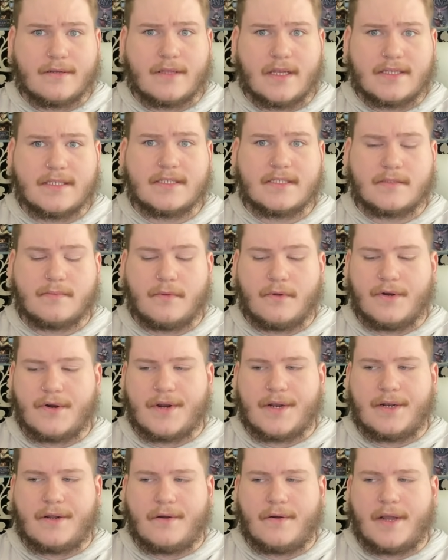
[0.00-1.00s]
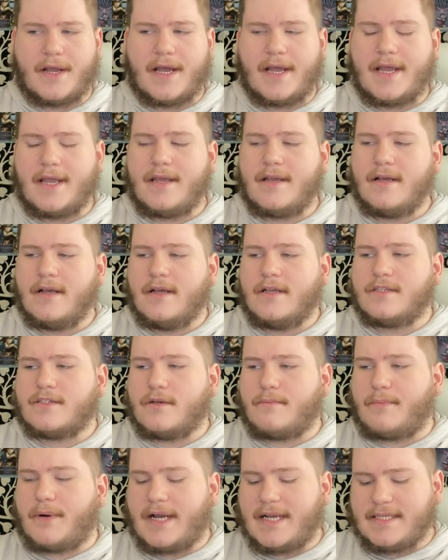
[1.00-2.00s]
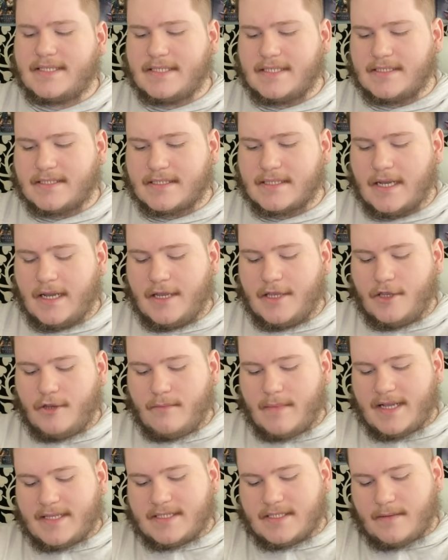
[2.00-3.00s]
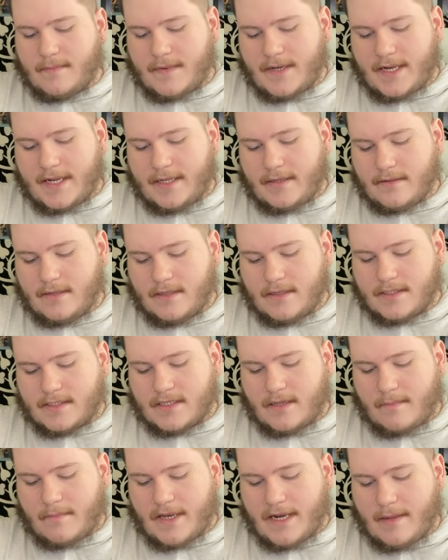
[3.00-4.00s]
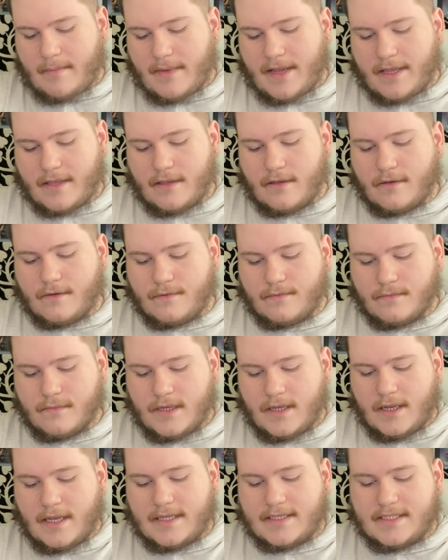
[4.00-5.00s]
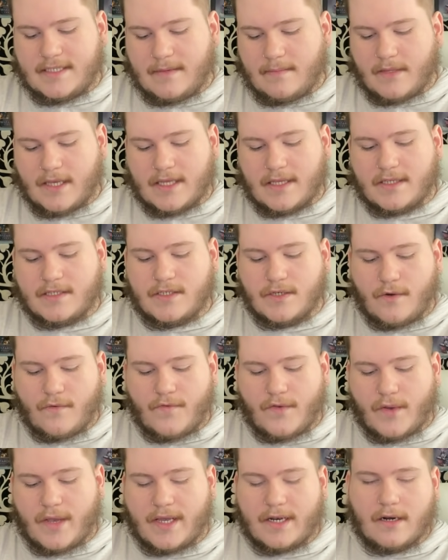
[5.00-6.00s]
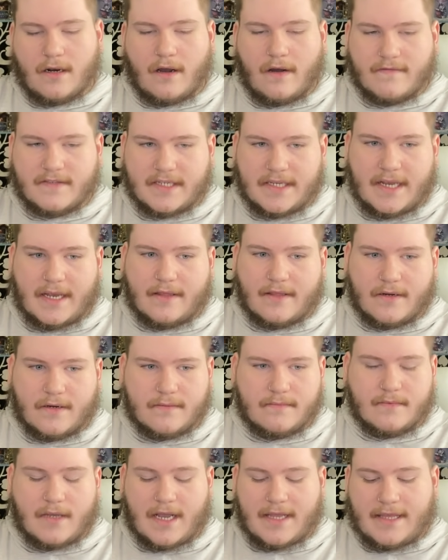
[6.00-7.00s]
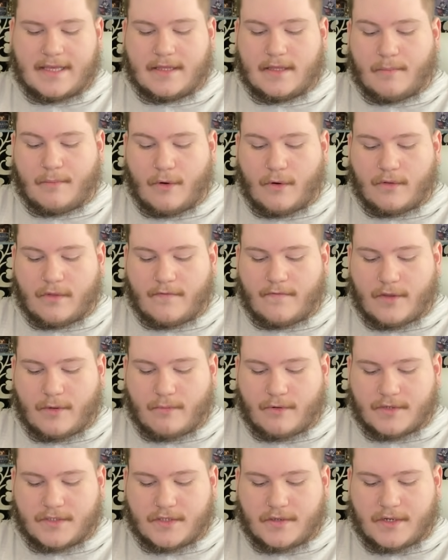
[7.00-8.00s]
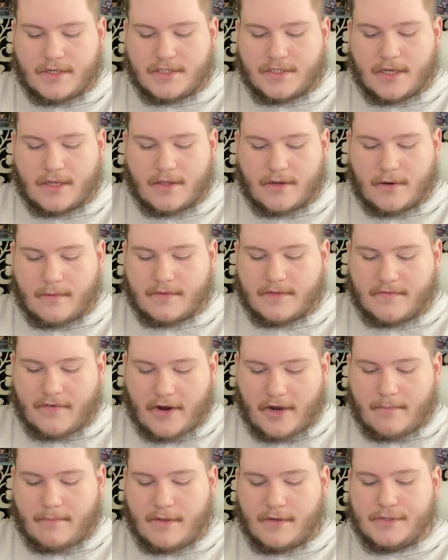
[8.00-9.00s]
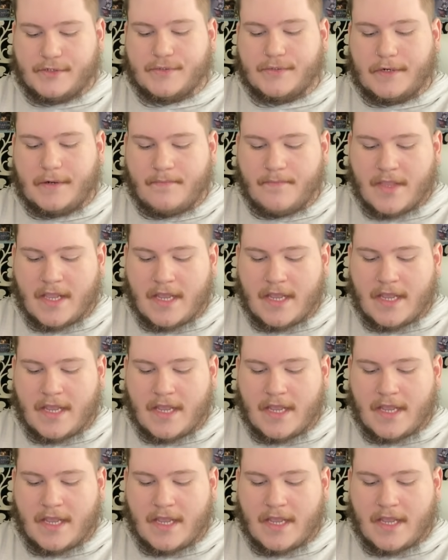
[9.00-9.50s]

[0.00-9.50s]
Let's explore it, okay? So Pisces, you met somebody, somebody met you. It seemed like the two of you hit it off together. I think the both of you pursued each other. It was very mutual.